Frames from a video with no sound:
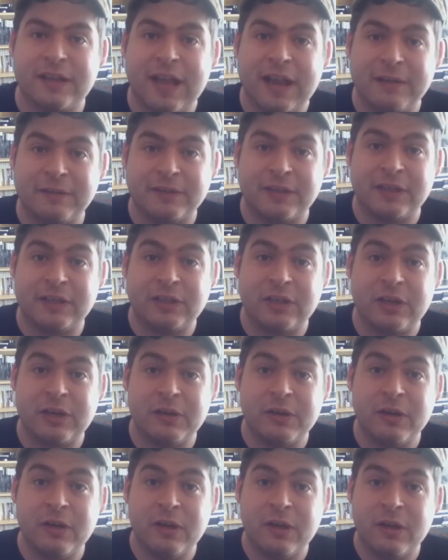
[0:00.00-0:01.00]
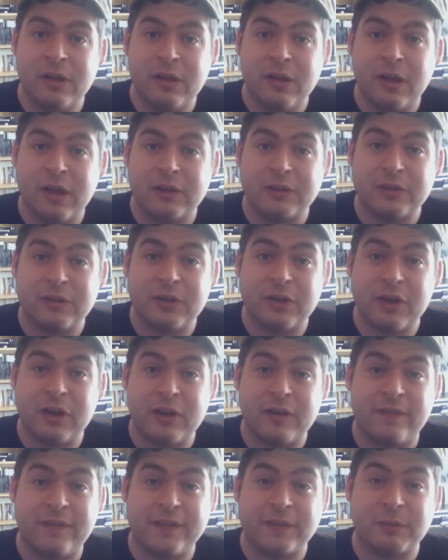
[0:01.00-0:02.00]
at Game Station. I do not
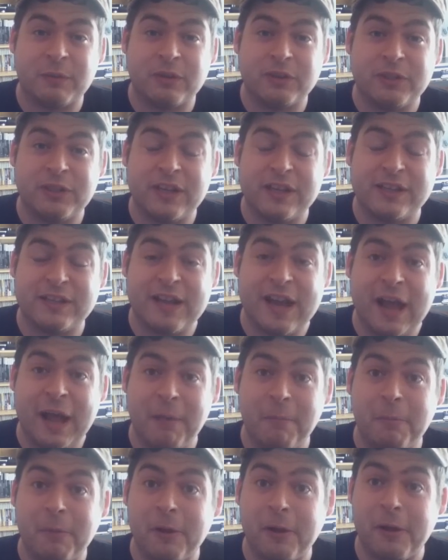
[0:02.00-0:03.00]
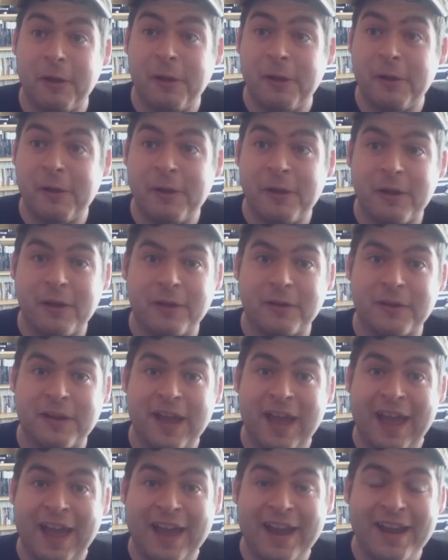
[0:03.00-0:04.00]
know if he's watching this now, but
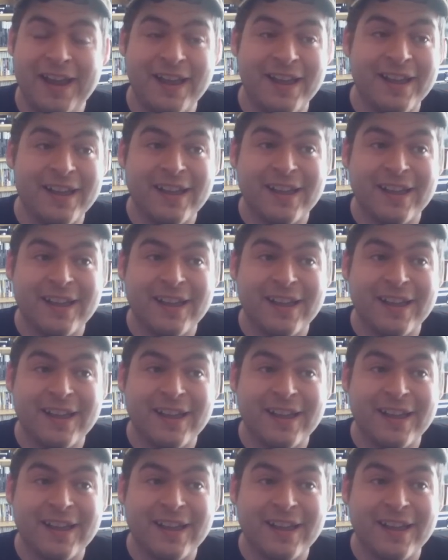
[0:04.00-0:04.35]
okay,